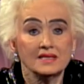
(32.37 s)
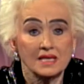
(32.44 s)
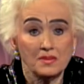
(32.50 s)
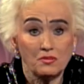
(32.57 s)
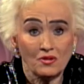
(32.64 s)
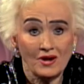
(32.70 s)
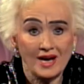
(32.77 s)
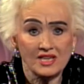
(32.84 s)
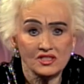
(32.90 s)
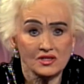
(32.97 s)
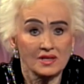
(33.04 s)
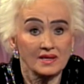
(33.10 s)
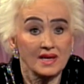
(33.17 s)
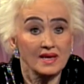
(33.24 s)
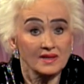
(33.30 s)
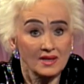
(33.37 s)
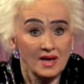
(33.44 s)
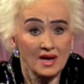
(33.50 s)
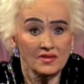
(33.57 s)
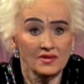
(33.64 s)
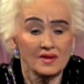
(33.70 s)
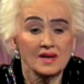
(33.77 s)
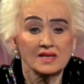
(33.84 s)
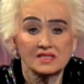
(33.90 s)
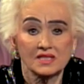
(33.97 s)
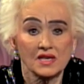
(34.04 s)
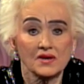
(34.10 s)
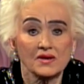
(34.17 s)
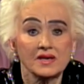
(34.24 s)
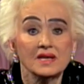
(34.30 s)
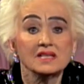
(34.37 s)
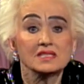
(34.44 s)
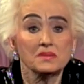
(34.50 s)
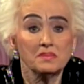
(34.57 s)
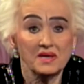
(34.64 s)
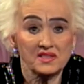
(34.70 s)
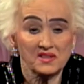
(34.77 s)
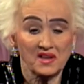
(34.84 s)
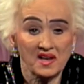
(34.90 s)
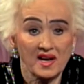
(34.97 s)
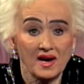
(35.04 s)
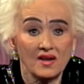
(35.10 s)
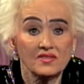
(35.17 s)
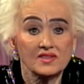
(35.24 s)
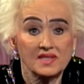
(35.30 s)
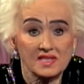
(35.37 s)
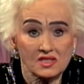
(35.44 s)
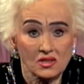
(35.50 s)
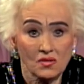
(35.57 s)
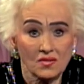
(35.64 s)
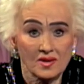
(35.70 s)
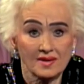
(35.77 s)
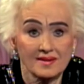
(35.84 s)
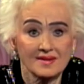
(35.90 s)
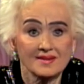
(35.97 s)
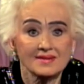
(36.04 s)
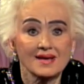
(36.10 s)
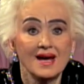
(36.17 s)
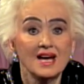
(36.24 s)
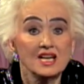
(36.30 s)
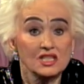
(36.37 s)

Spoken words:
depression and other serious mental health disorders,